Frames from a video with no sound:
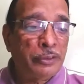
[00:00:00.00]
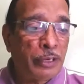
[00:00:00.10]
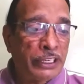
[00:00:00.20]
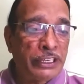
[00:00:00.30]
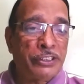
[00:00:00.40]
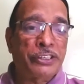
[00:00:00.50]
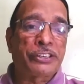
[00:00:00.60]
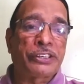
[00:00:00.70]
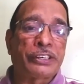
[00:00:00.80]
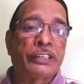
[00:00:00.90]

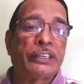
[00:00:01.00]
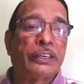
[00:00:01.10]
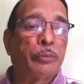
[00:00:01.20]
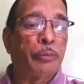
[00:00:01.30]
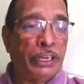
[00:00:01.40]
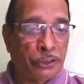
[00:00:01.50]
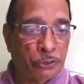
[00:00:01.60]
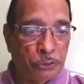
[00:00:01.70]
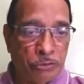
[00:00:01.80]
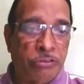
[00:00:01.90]
is meant
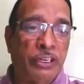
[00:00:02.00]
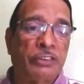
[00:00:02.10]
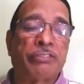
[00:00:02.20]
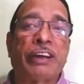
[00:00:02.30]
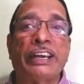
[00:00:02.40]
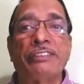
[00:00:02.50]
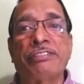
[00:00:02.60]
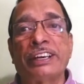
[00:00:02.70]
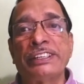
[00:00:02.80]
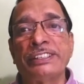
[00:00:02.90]
to find
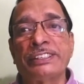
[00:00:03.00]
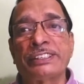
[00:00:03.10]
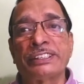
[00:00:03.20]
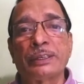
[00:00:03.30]
funds,